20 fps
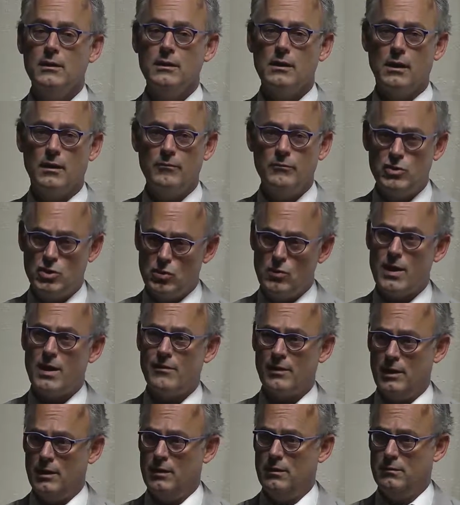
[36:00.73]
Um, do you
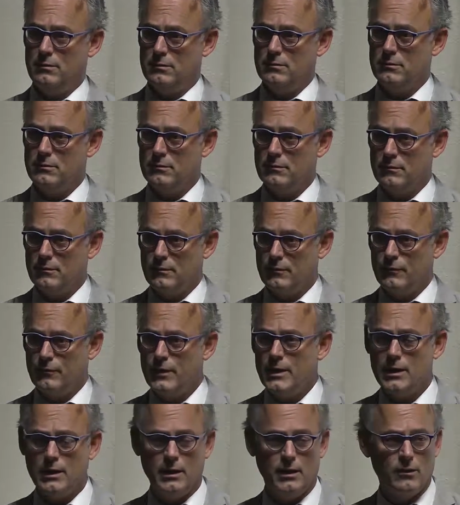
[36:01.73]
have any
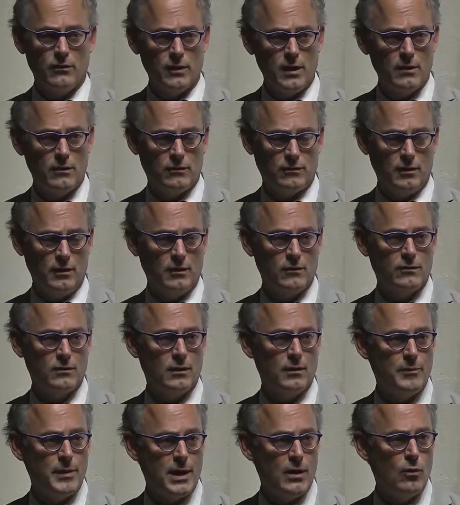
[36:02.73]
feelings, instincts
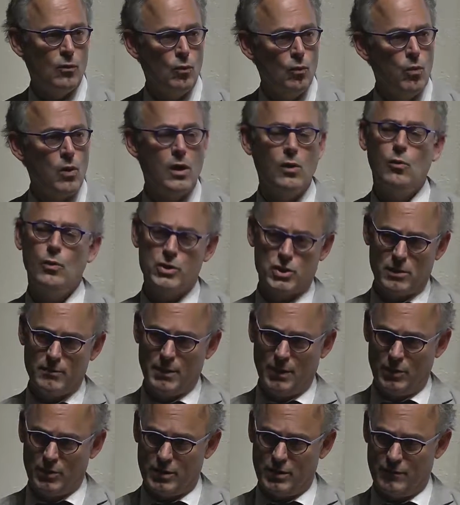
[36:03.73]
about what we should
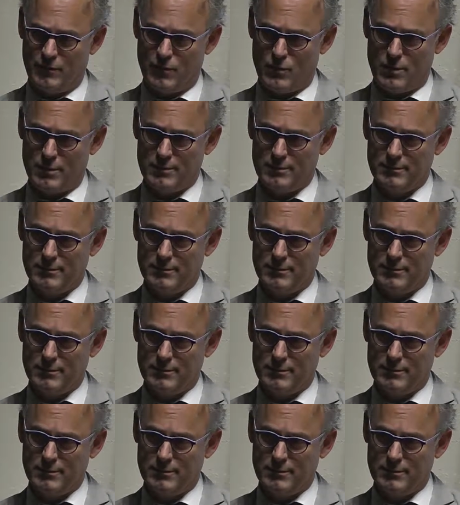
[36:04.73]
be looking for?